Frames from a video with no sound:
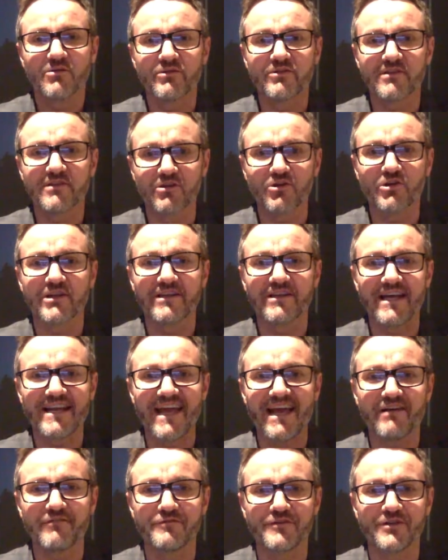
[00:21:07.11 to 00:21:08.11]
with the look of
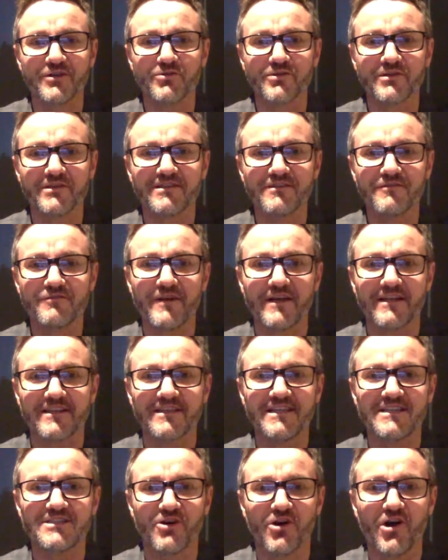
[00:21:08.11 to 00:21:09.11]
that outfield and the
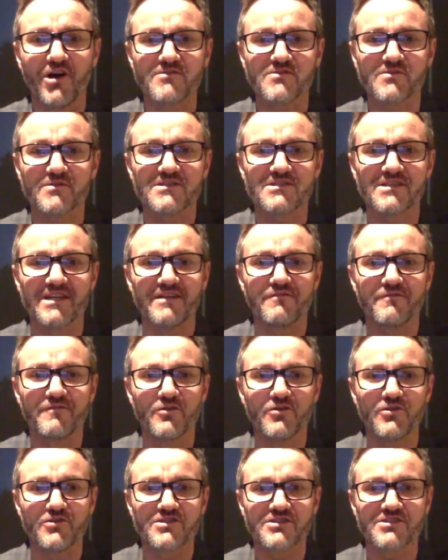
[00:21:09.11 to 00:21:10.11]
fact that he dies with his knee
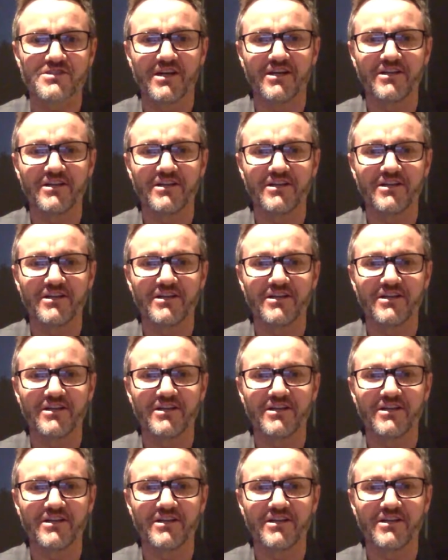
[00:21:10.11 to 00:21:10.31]
first.